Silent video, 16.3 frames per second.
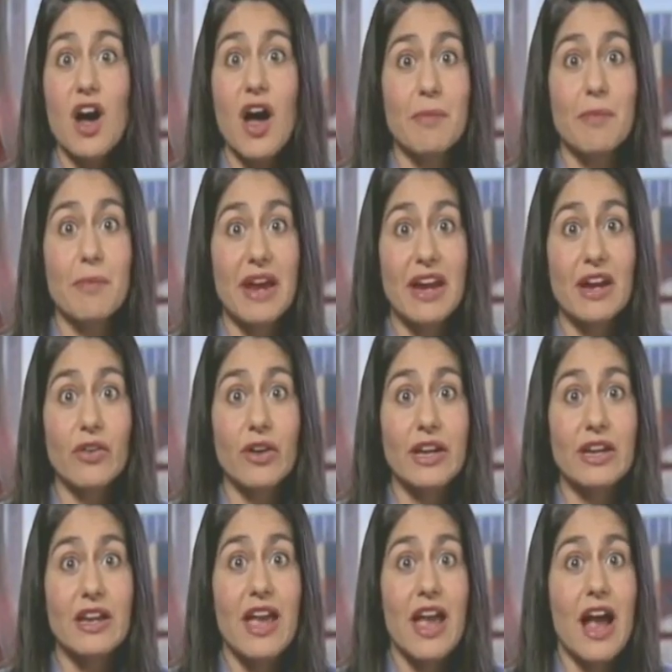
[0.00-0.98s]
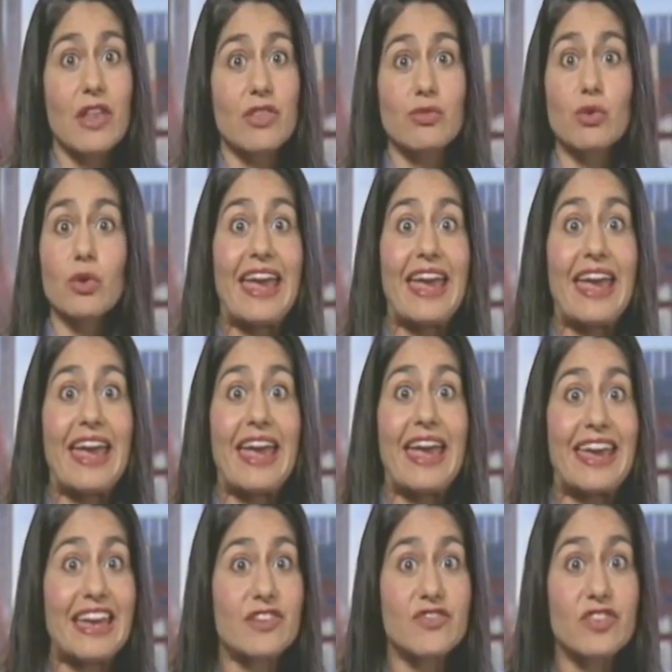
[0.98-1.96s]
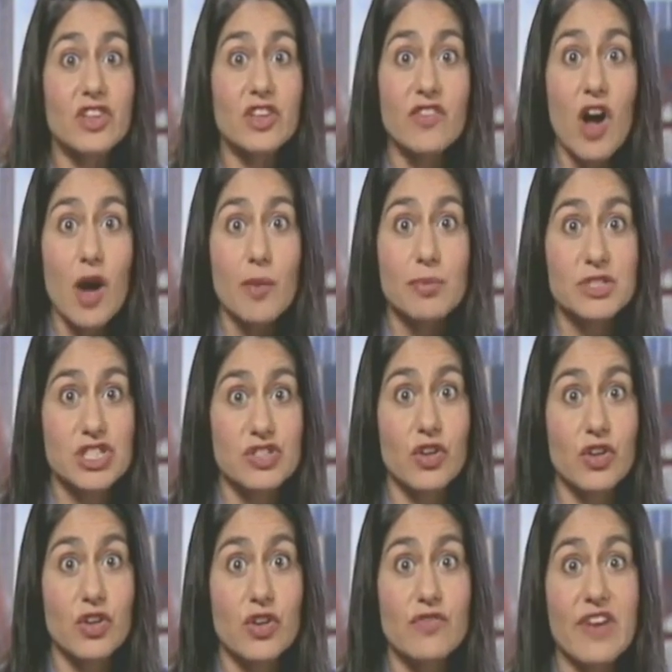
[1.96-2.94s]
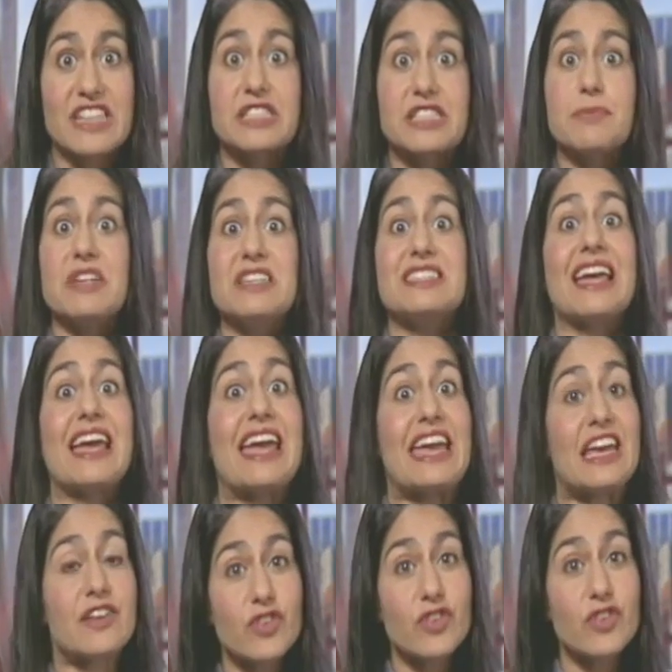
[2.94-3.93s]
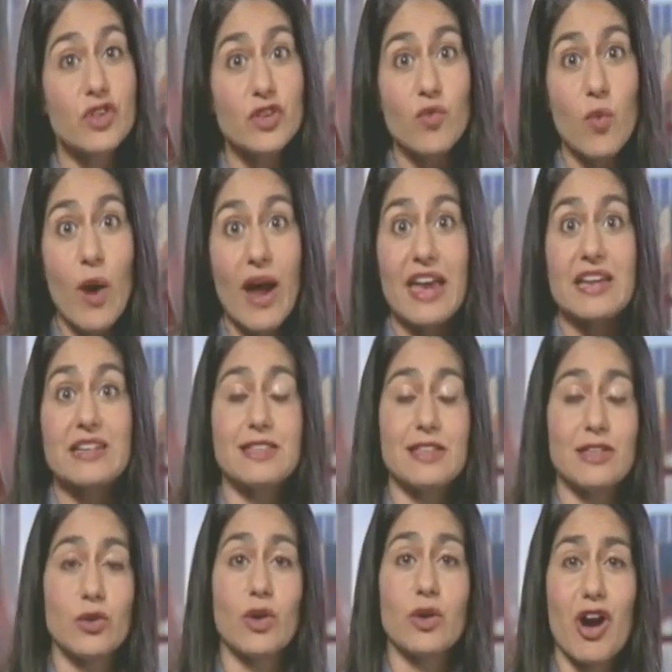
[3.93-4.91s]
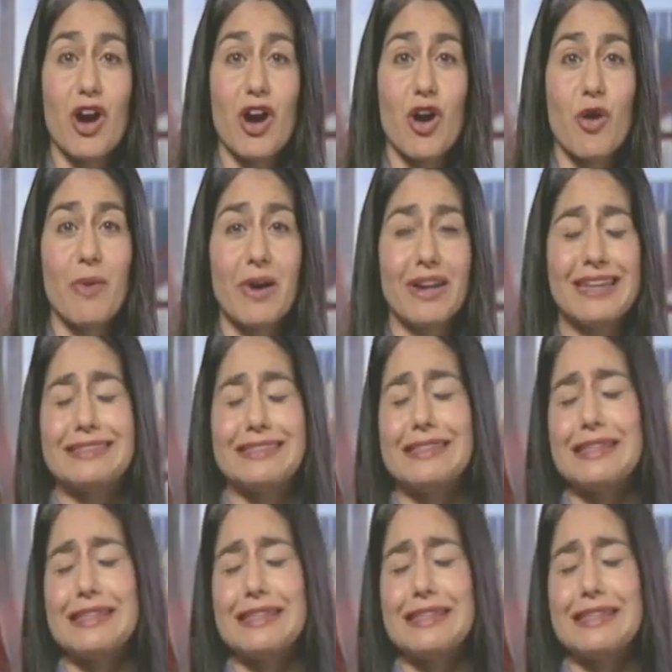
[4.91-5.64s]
got married and there were only a handful of options for investments, a handful of ways that you can borrow money.